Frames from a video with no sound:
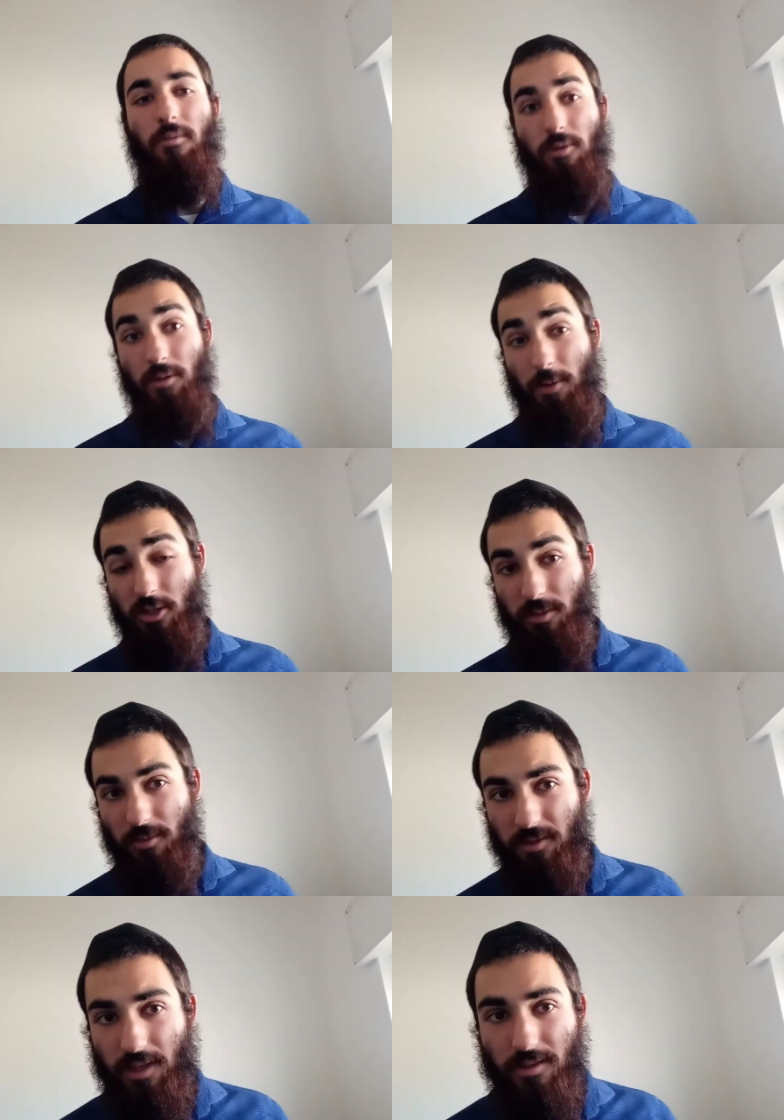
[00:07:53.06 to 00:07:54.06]
Where the Baal Shem
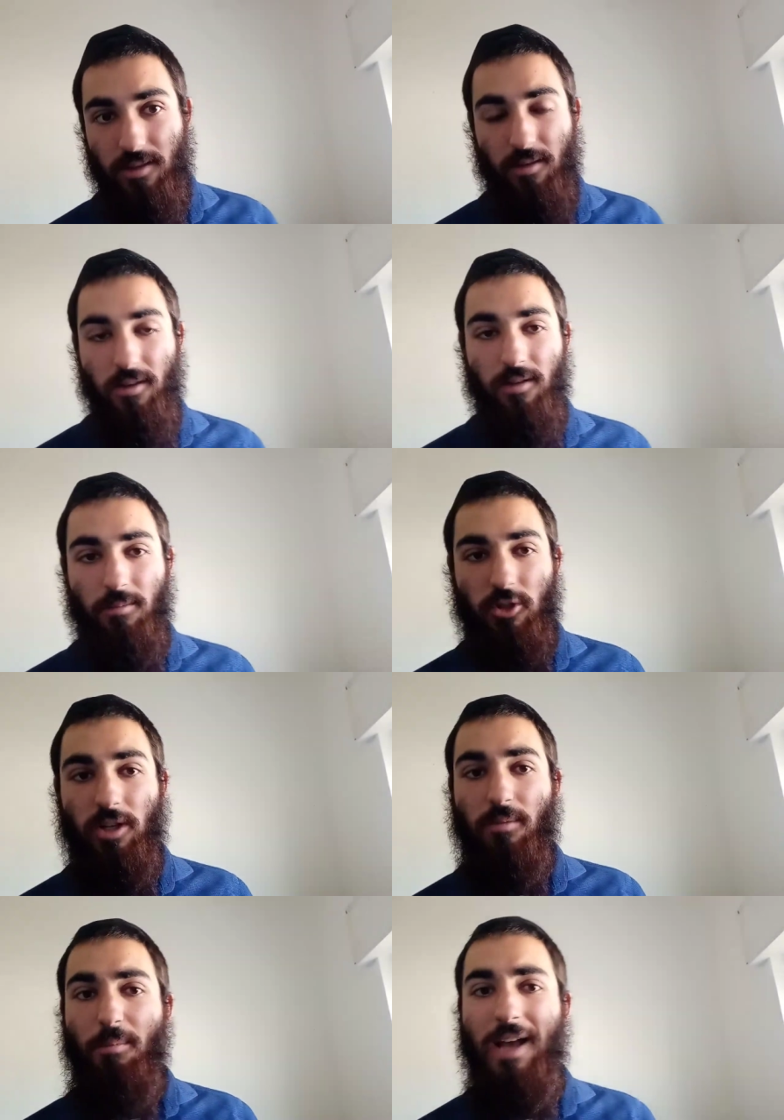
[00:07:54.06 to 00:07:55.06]
Tov says to the
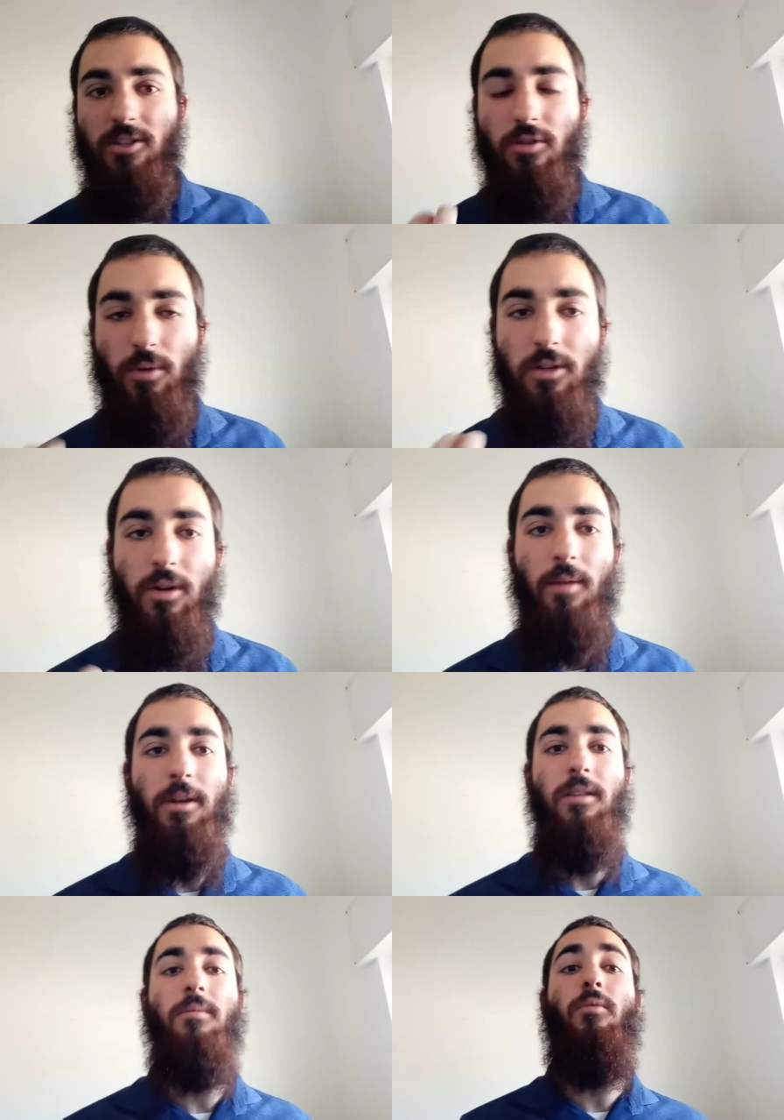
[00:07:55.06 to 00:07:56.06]
Moshiach, "Master, when are you
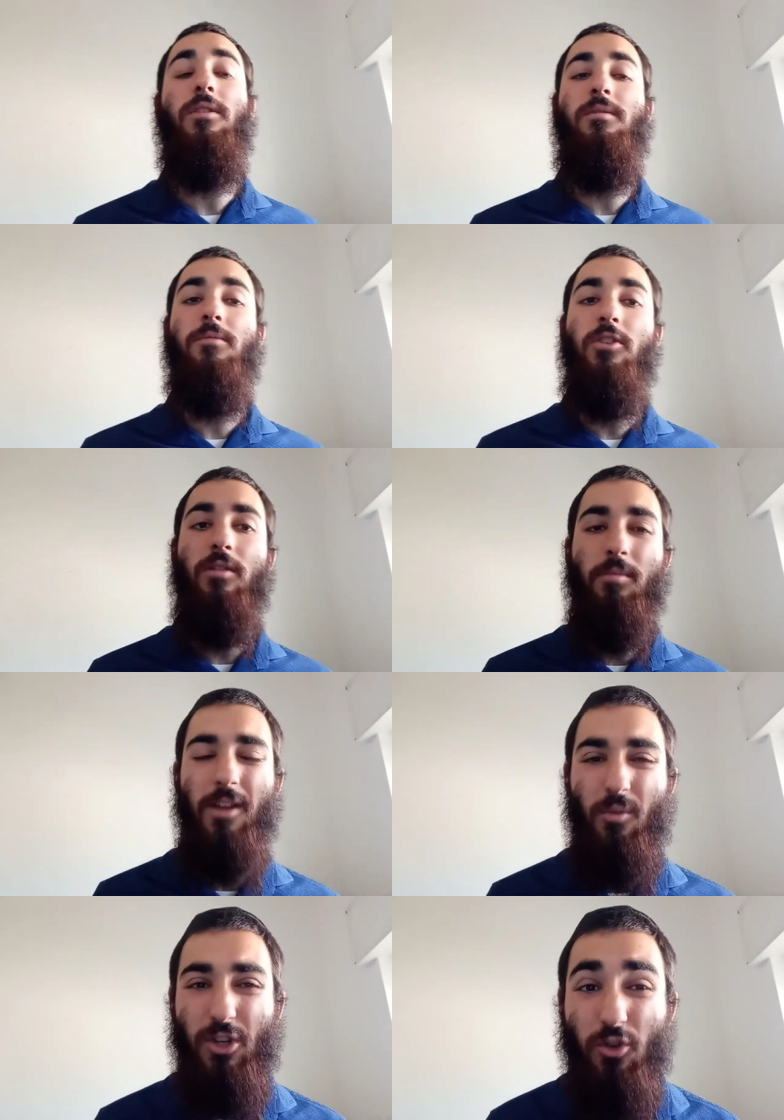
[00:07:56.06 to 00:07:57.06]
coming?" What does the Moshiach
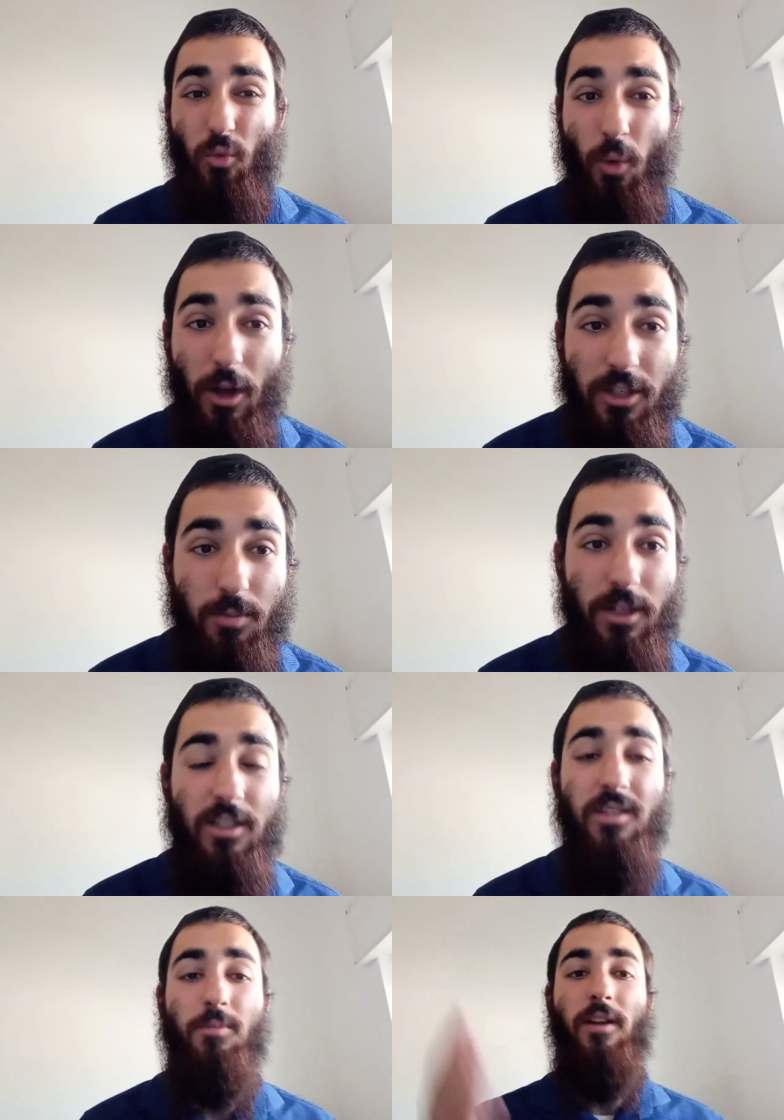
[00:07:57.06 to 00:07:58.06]
reply? "When your wellsprings
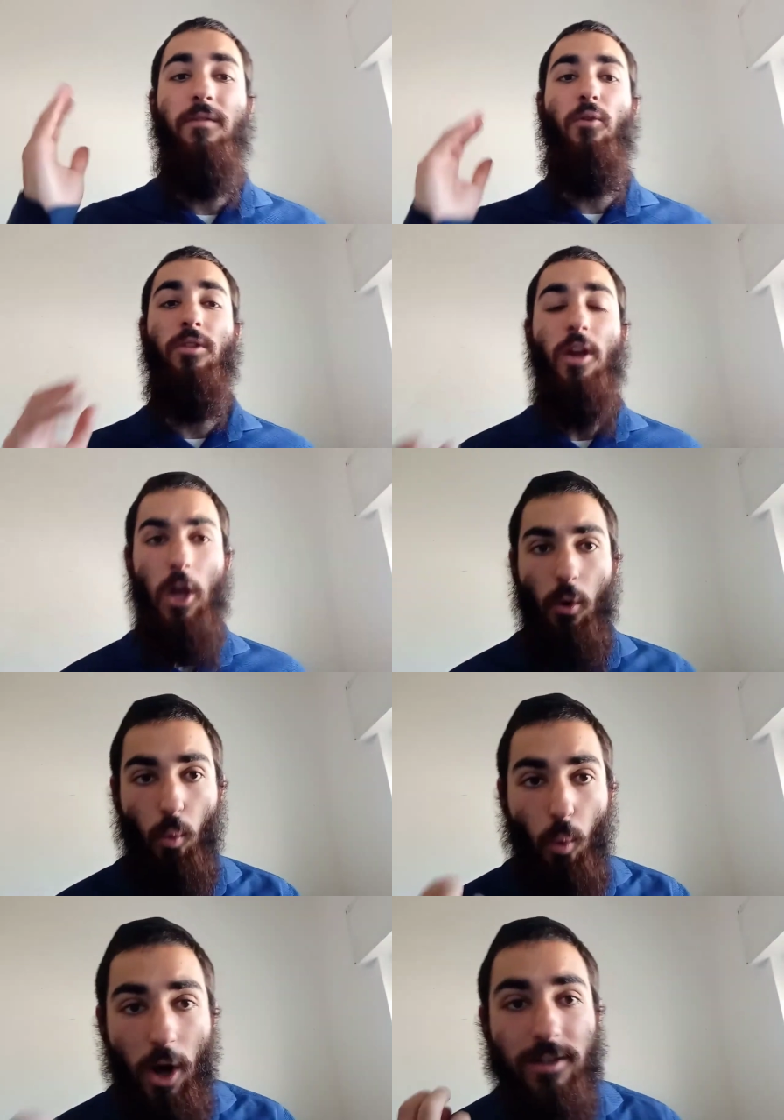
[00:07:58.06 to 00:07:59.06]
spread forth."
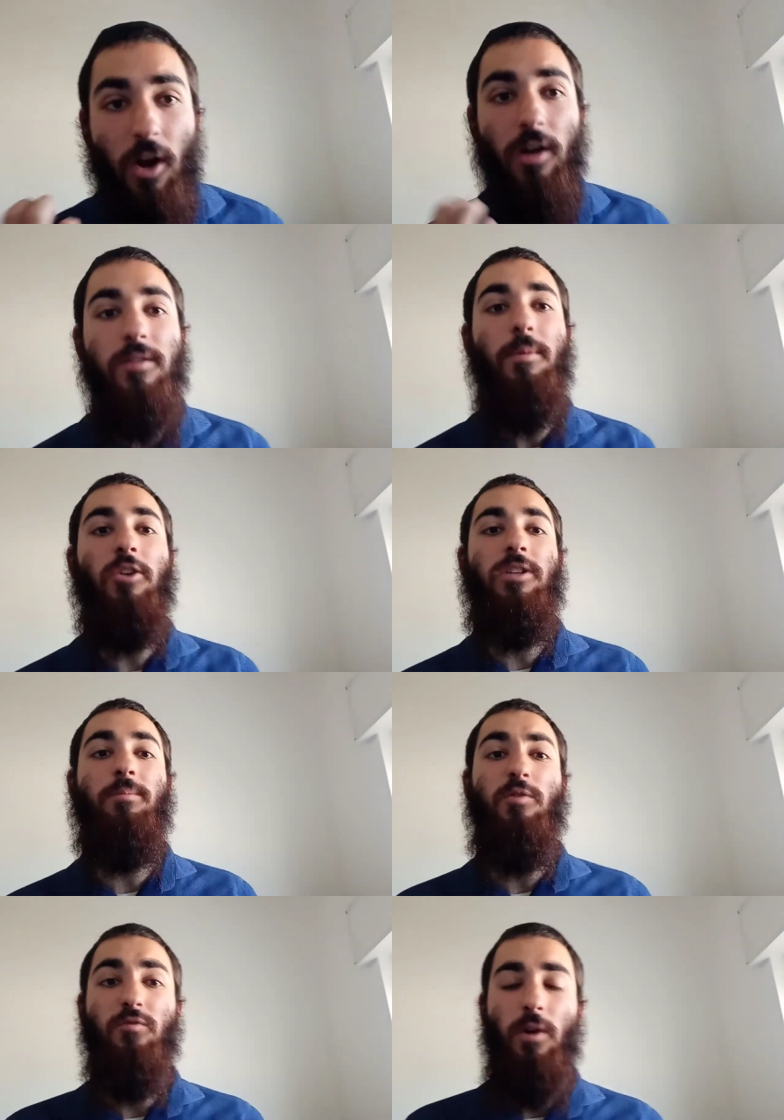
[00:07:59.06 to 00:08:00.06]
What are the Baal Shem
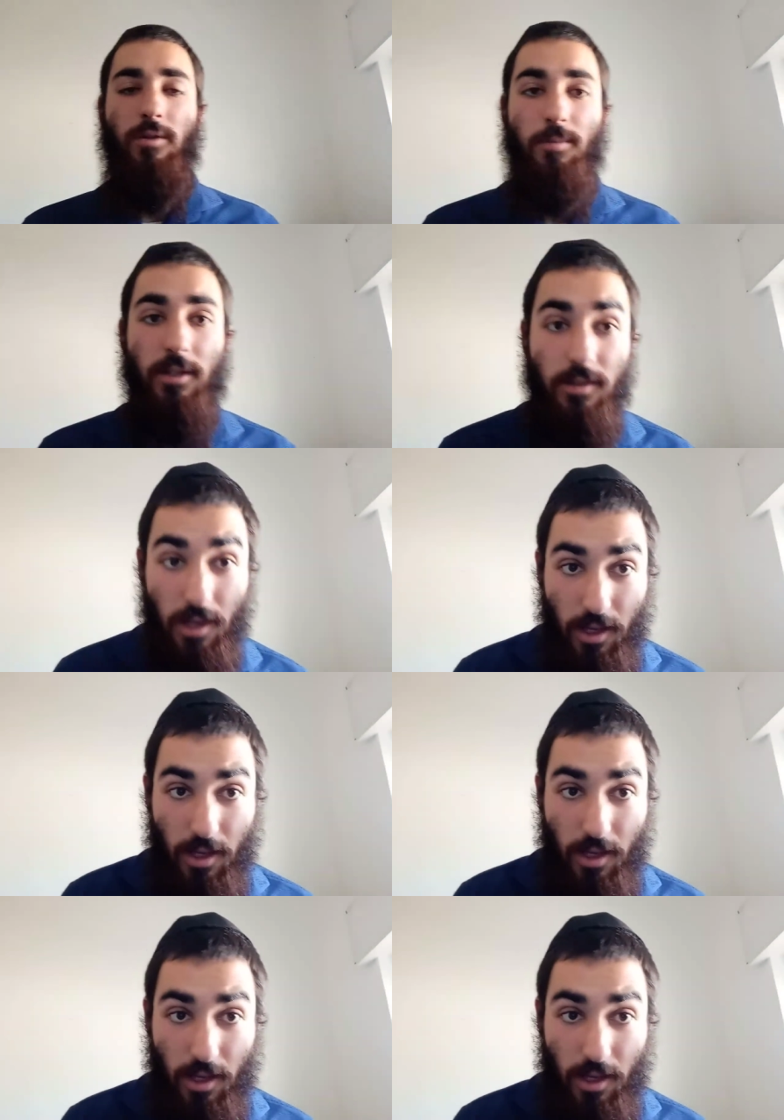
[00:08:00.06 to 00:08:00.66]
Tov's wellsprings?